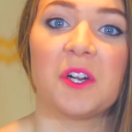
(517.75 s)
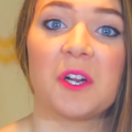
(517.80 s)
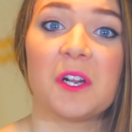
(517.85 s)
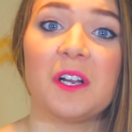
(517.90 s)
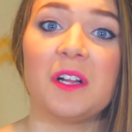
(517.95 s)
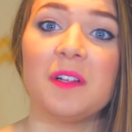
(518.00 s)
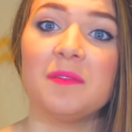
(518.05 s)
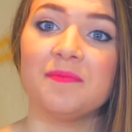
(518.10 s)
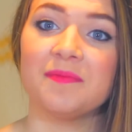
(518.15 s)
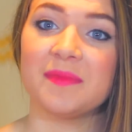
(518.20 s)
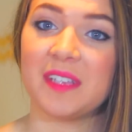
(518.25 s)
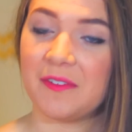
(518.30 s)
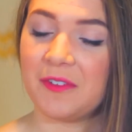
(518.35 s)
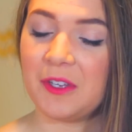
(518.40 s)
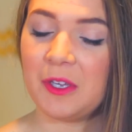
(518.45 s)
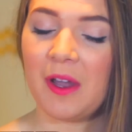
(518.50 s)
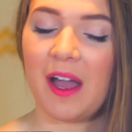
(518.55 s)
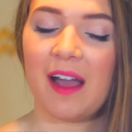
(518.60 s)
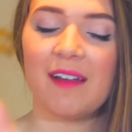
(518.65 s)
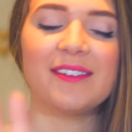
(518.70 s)
Girl,
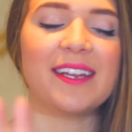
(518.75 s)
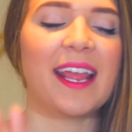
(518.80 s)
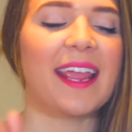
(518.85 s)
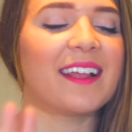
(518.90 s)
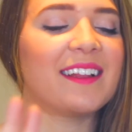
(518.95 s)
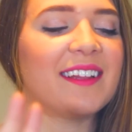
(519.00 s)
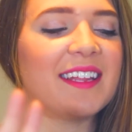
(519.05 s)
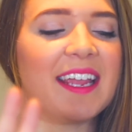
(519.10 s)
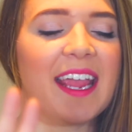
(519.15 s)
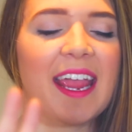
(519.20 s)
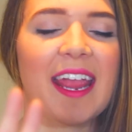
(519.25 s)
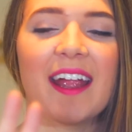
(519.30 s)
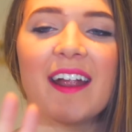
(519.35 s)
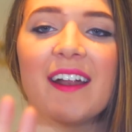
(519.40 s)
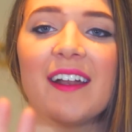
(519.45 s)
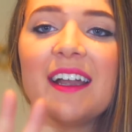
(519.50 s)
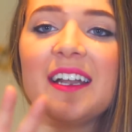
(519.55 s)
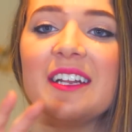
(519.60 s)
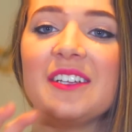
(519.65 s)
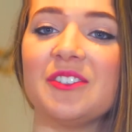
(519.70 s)
if you have tangly
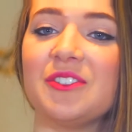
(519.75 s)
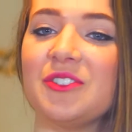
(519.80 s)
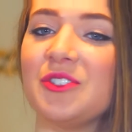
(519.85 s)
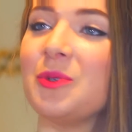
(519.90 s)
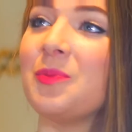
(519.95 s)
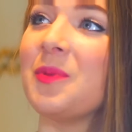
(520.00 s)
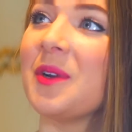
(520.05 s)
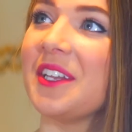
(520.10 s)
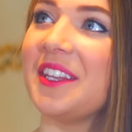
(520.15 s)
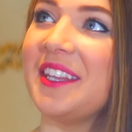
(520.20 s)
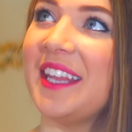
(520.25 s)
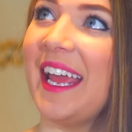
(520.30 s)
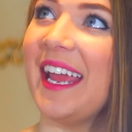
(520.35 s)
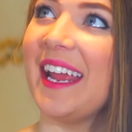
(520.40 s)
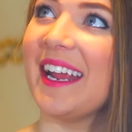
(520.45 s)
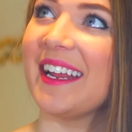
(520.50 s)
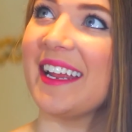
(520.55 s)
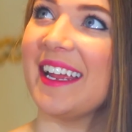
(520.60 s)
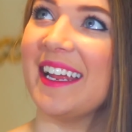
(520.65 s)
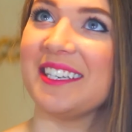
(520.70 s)
hair and it's super
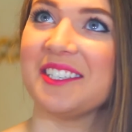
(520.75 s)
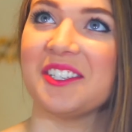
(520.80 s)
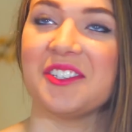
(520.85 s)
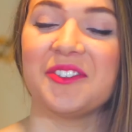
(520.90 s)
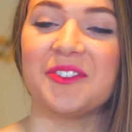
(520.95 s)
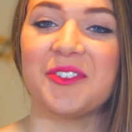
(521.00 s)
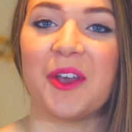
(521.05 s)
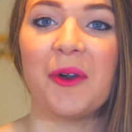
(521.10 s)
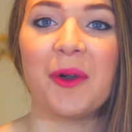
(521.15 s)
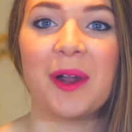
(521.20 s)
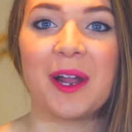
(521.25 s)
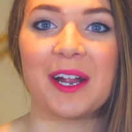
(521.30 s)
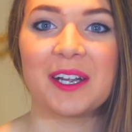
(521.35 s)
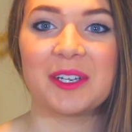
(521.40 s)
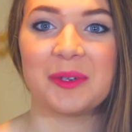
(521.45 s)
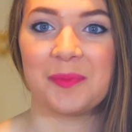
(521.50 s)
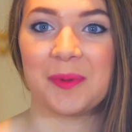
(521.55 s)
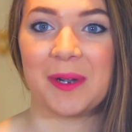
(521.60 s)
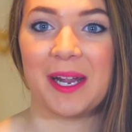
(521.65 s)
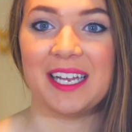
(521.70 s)
thick and just so
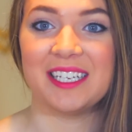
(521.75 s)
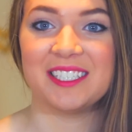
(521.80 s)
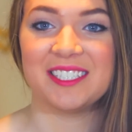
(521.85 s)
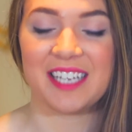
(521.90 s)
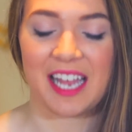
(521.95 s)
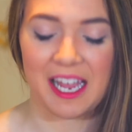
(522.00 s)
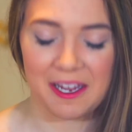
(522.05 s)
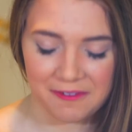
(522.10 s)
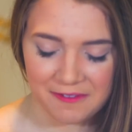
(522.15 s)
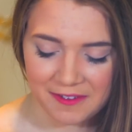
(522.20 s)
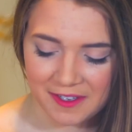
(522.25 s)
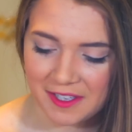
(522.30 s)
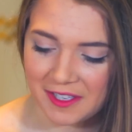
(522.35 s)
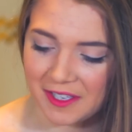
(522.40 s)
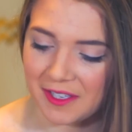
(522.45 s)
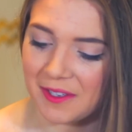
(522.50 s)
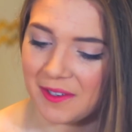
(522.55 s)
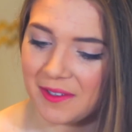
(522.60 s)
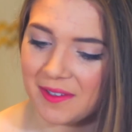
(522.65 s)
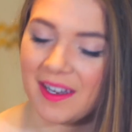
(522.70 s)
hard to brush, I feel
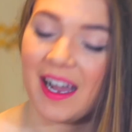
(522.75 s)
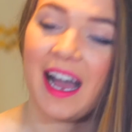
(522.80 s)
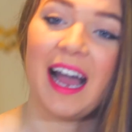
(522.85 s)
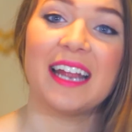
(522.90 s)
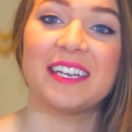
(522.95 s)
you.